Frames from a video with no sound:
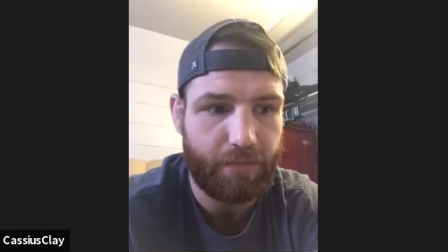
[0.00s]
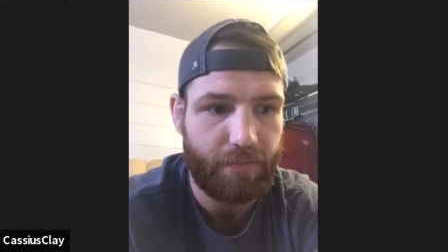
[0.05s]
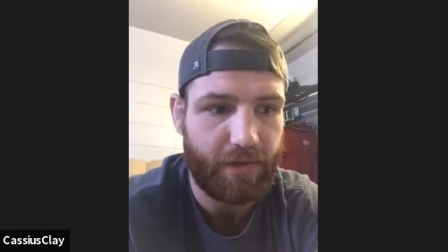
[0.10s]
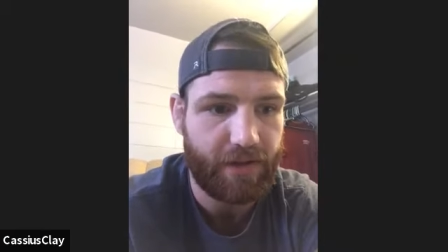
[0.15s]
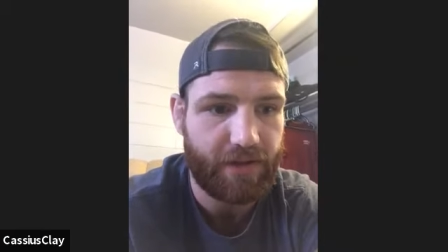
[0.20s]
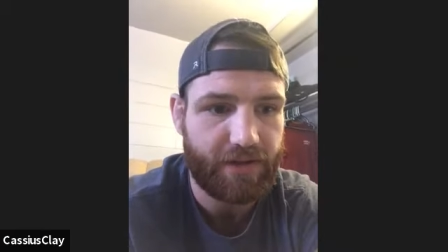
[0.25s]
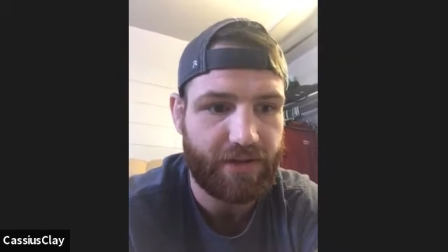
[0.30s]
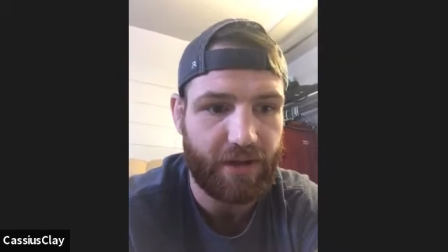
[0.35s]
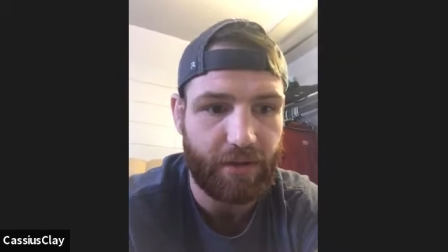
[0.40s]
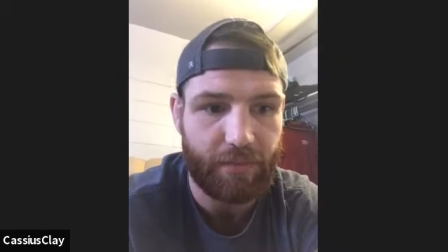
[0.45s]

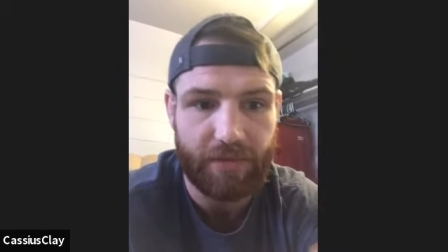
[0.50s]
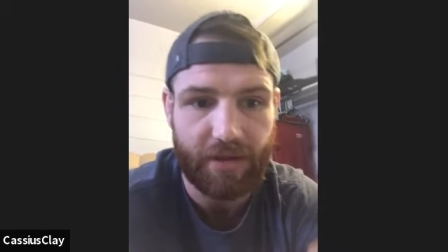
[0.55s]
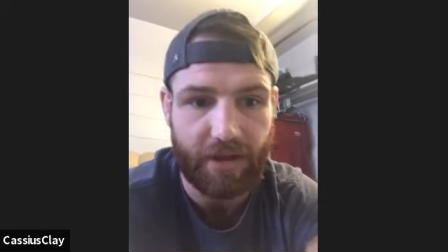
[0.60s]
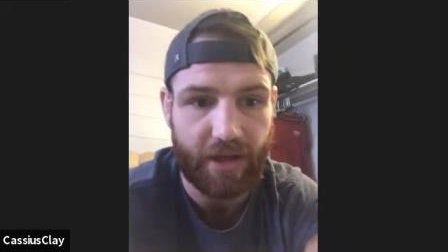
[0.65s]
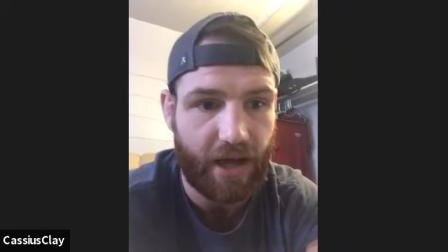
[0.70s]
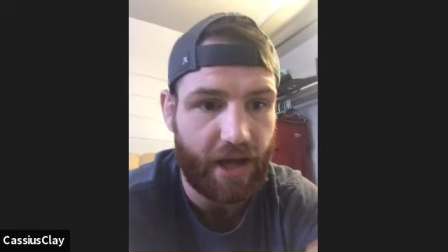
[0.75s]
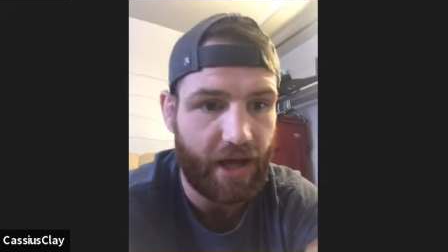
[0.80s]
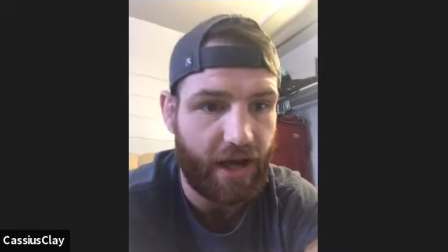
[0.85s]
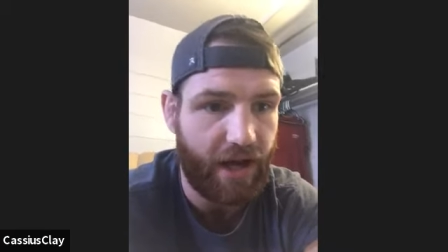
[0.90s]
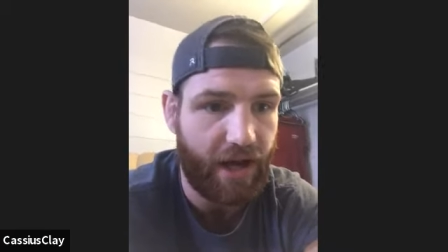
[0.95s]
It's
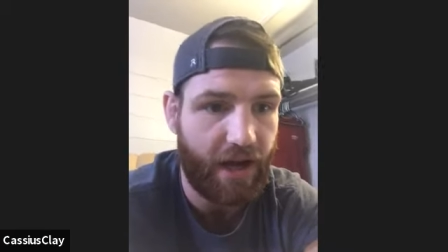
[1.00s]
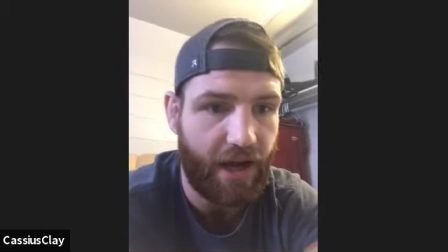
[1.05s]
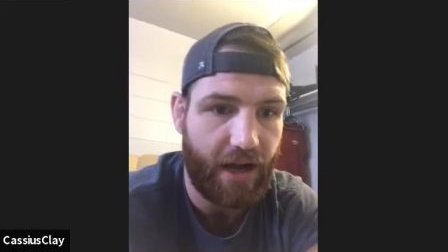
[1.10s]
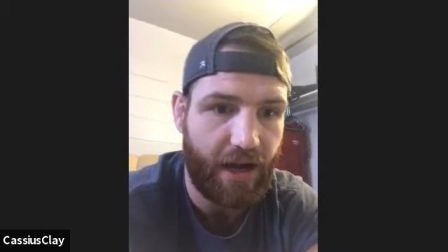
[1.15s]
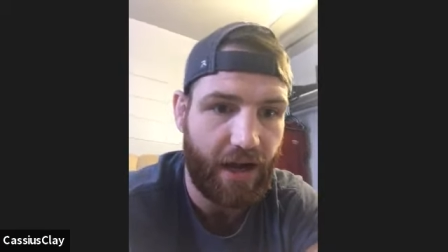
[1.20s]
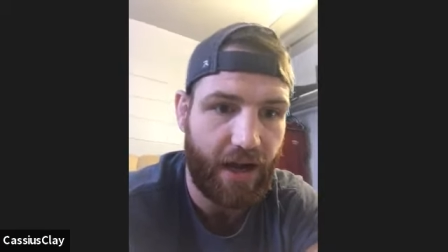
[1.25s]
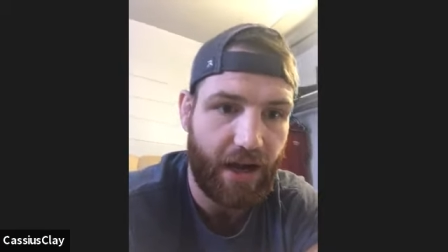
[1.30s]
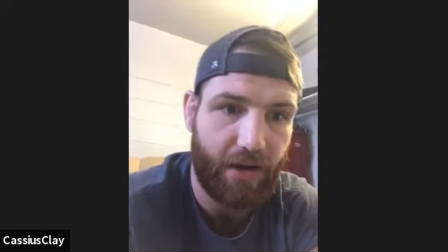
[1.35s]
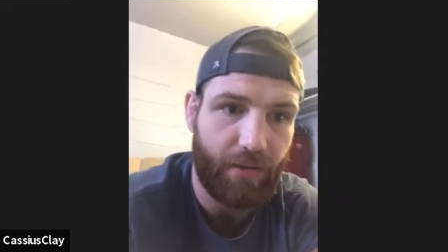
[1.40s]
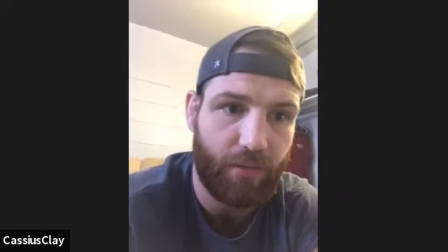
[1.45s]
something
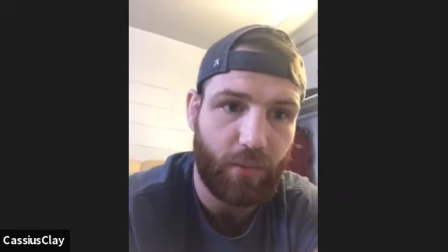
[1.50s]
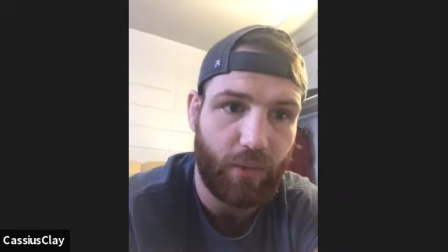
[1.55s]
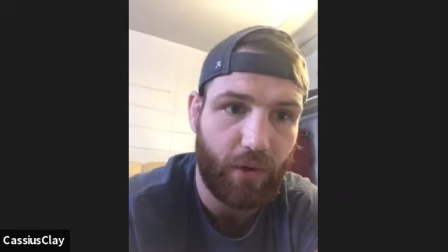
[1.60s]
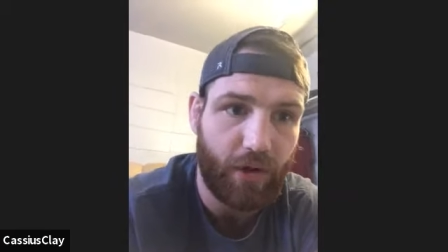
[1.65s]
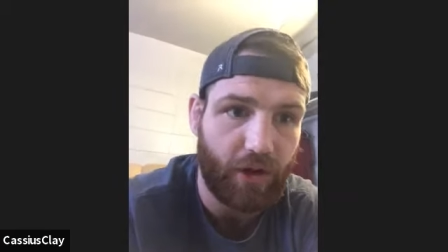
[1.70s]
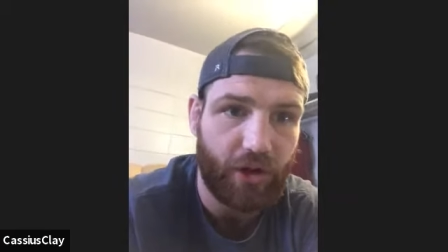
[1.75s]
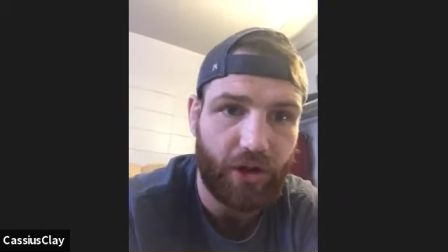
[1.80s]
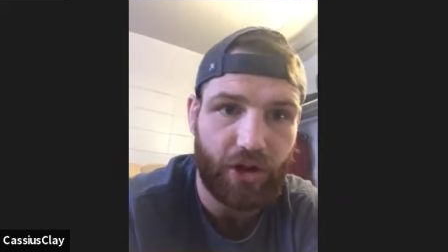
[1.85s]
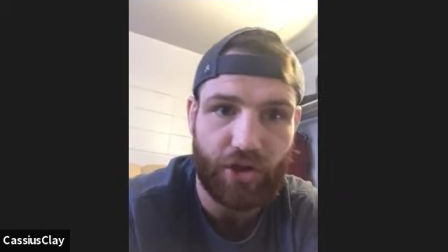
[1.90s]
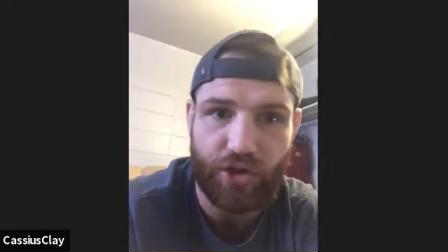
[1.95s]
I
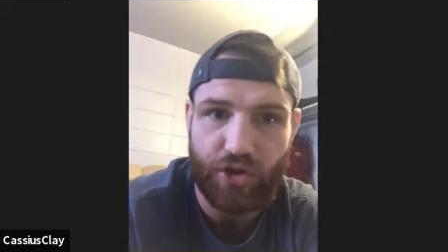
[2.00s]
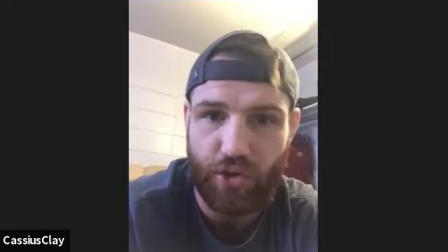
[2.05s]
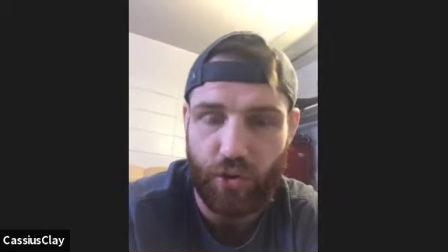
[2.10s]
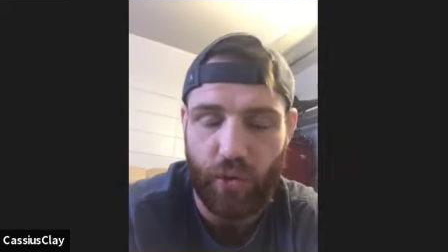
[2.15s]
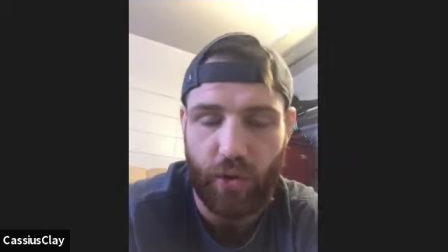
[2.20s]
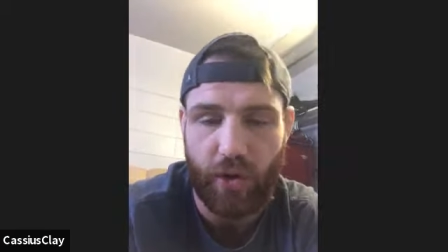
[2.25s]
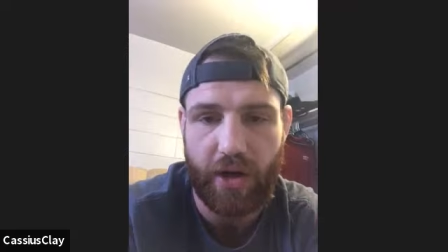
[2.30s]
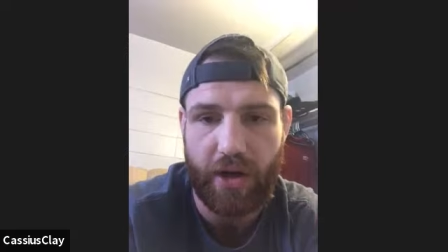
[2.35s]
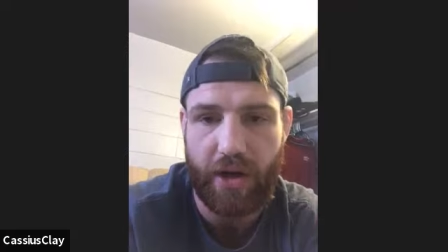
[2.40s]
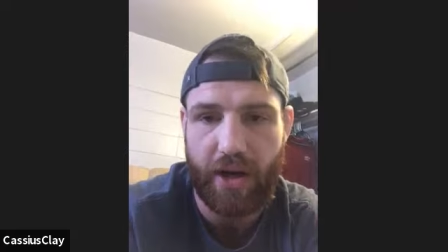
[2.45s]
really
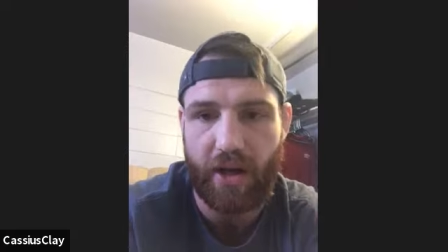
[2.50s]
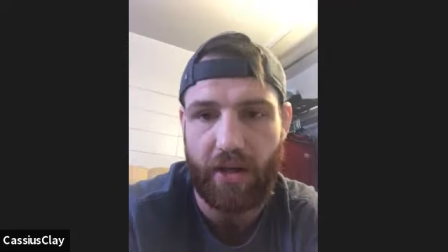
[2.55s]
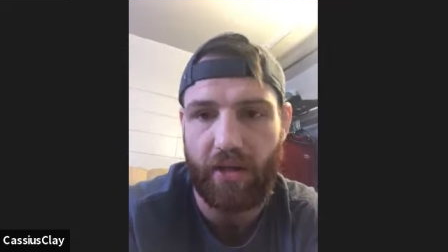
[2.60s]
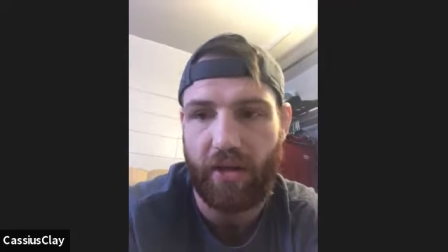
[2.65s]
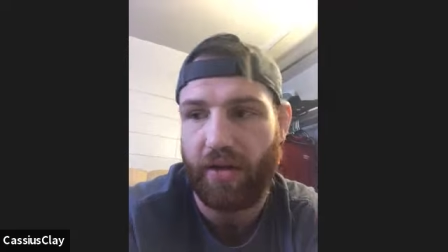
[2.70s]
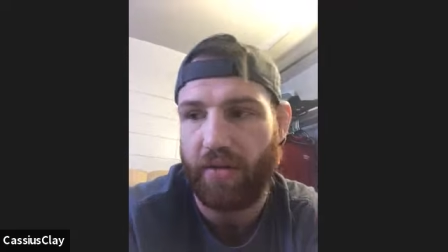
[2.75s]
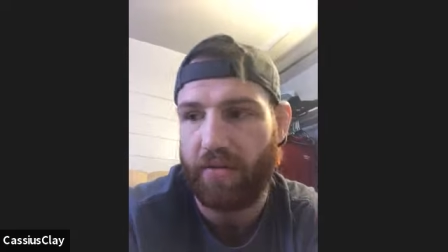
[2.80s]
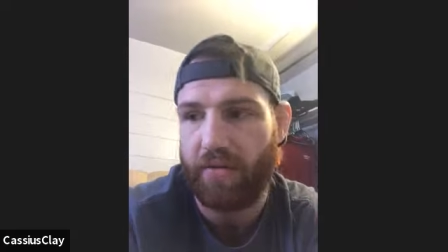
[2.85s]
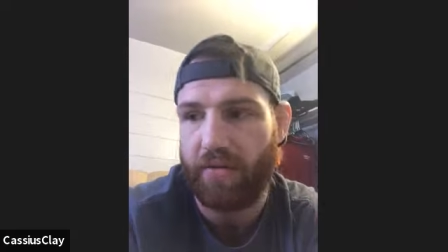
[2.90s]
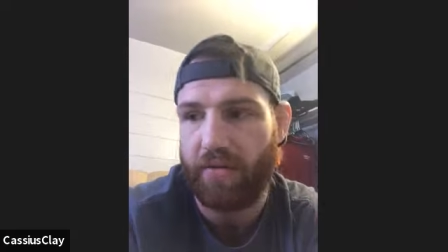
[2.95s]
enjoy and I
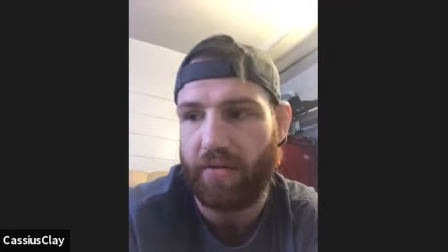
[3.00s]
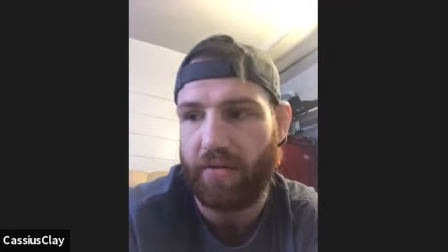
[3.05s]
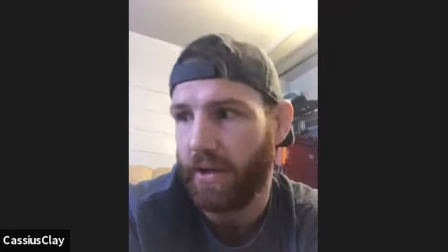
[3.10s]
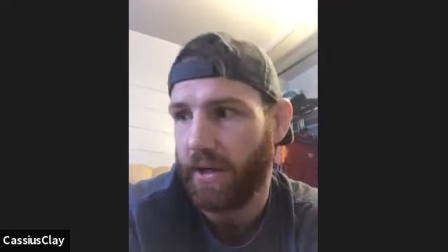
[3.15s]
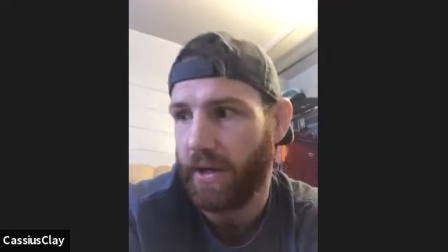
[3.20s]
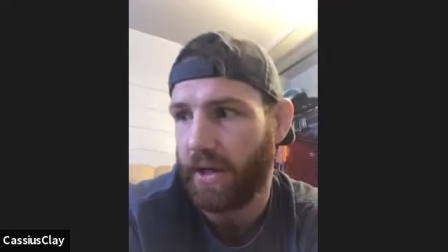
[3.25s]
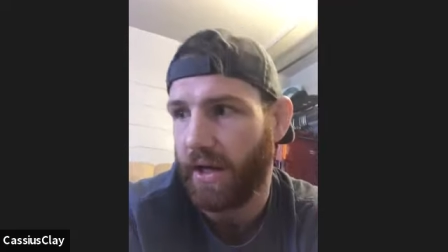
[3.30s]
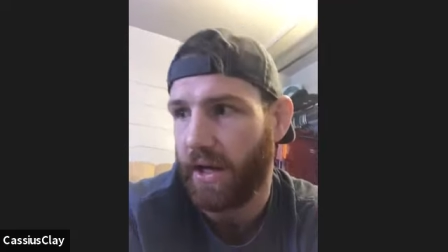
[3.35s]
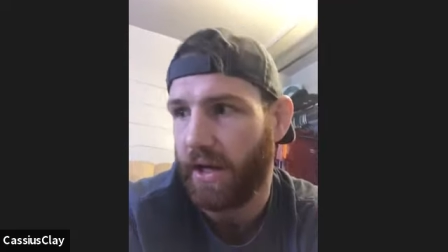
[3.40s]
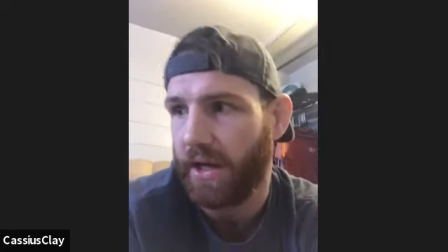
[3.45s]
love
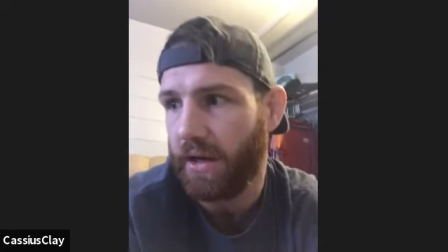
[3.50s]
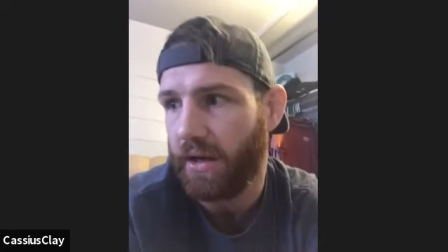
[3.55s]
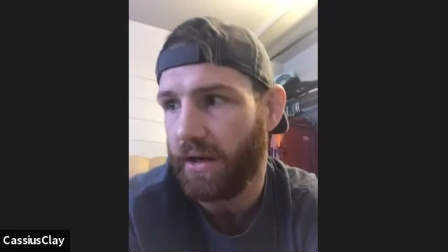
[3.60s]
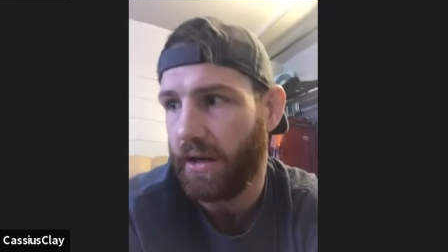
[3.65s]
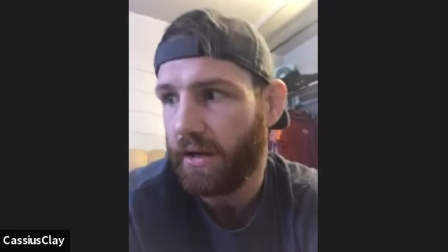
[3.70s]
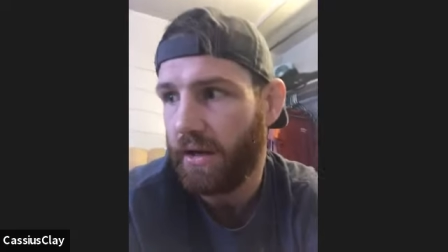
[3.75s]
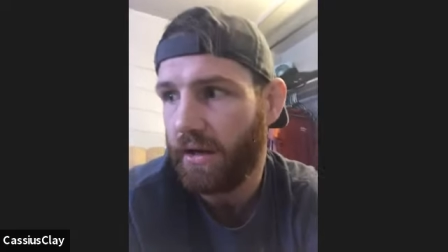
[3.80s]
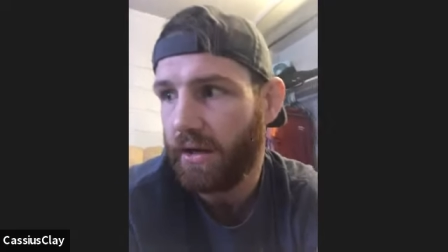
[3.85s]
doing,